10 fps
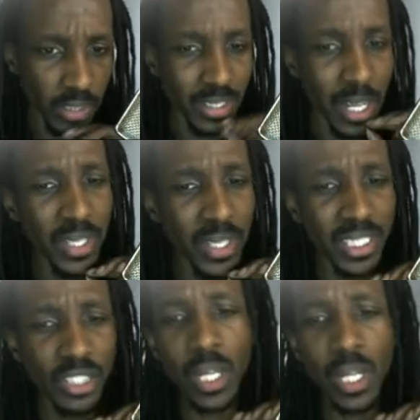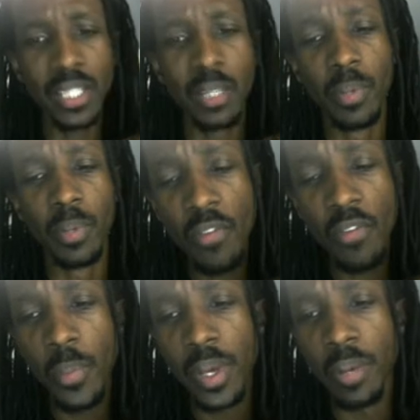that means that you let the
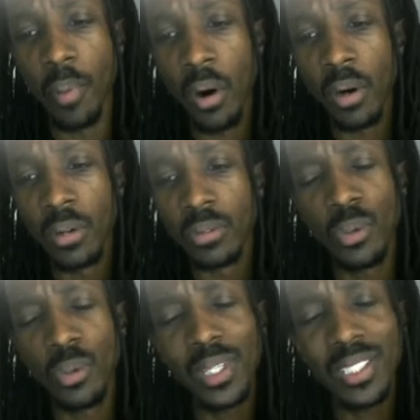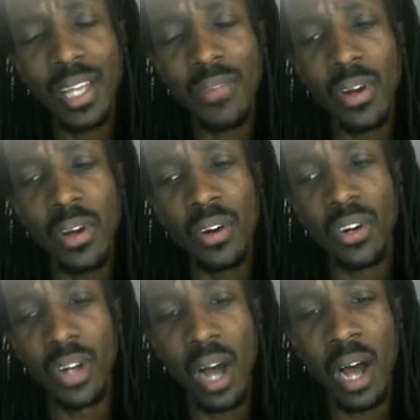government borrow
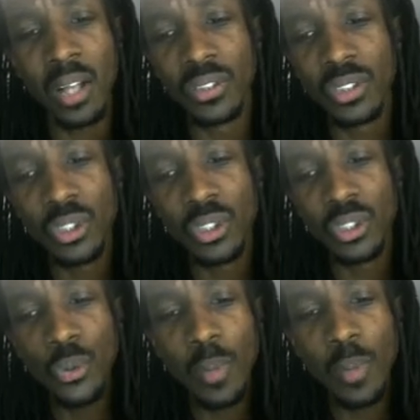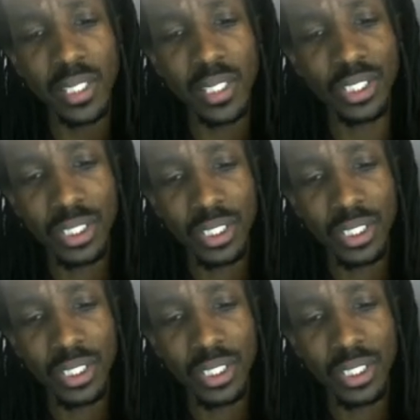$2700 too much